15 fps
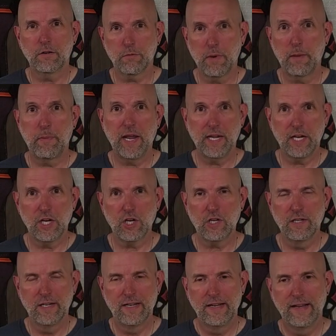my
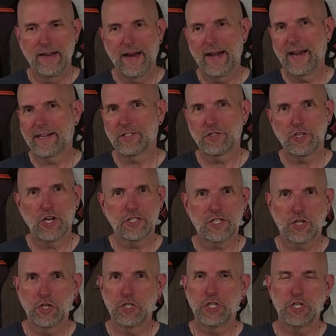pannier, and I just
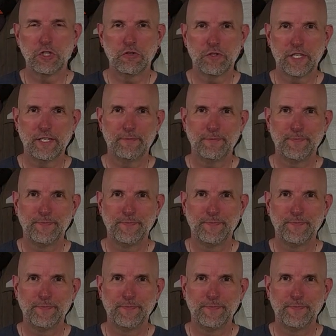couldn't use it.